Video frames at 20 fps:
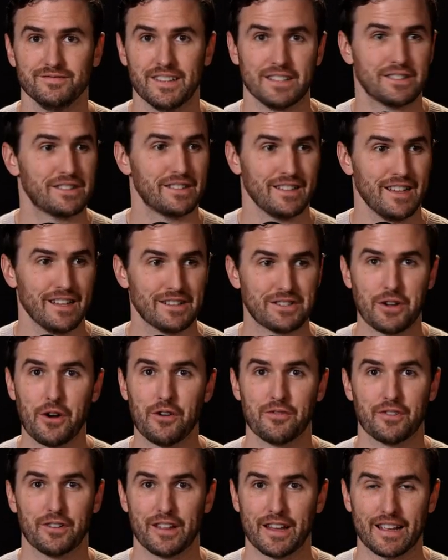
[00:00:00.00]
It's it's
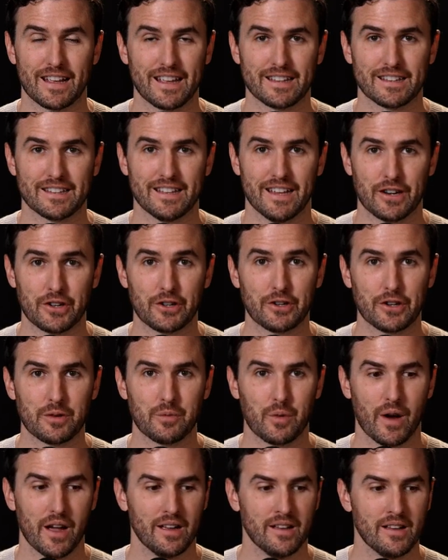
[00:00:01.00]
over, like it in a
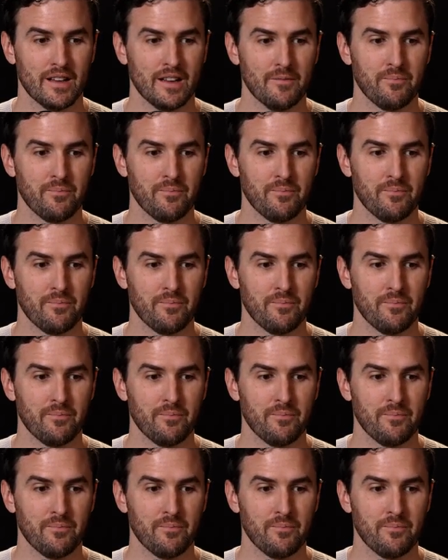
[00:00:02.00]
good way.